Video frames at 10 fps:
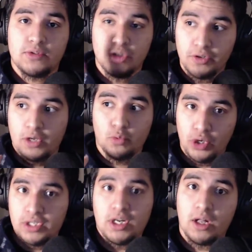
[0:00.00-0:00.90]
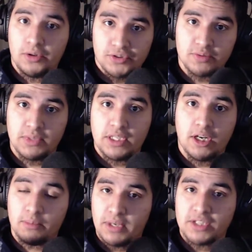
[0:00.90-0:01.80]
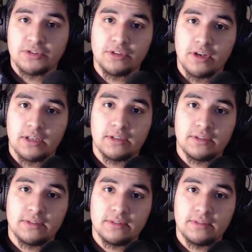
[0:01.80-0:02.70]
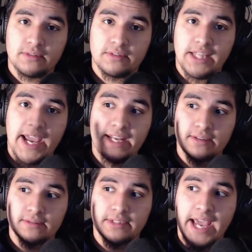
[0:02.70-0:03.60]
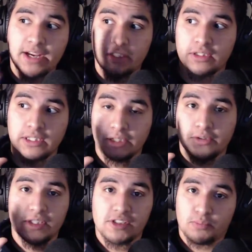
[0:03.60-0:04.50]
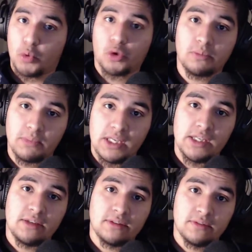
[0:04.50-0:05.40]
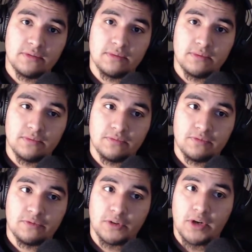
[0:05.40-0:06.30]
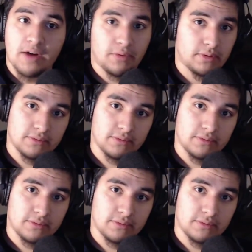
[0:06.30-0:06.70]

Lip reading: donate $1 to me on Patreon, that could literally support me forever.